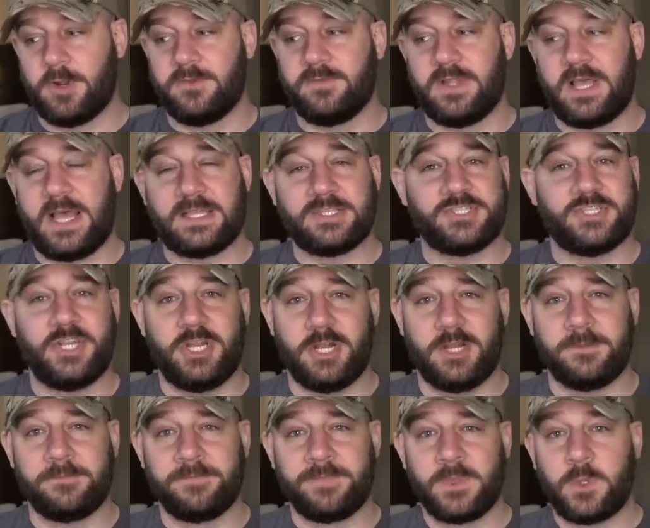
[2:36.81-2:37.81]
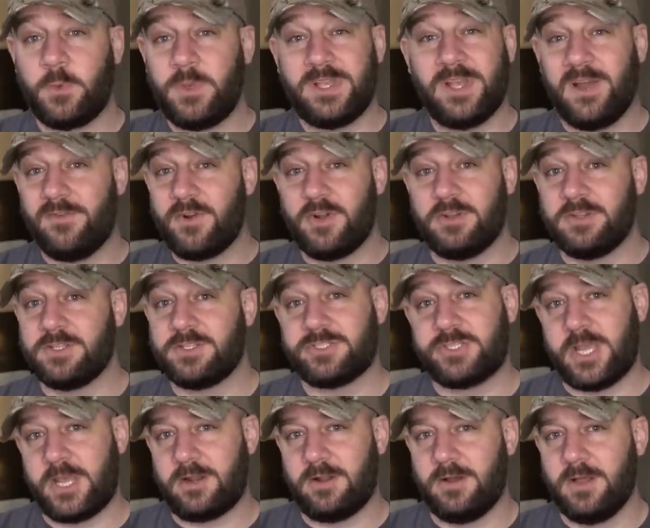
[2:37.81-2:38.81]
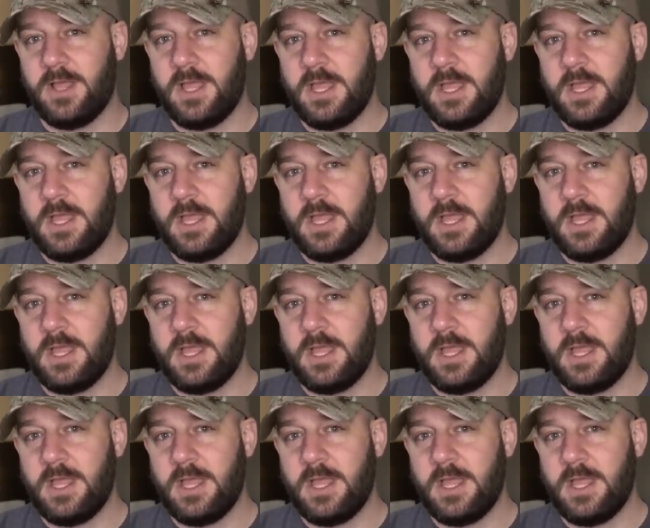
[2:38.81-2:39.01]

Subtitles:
of last year. We covered it on this channel.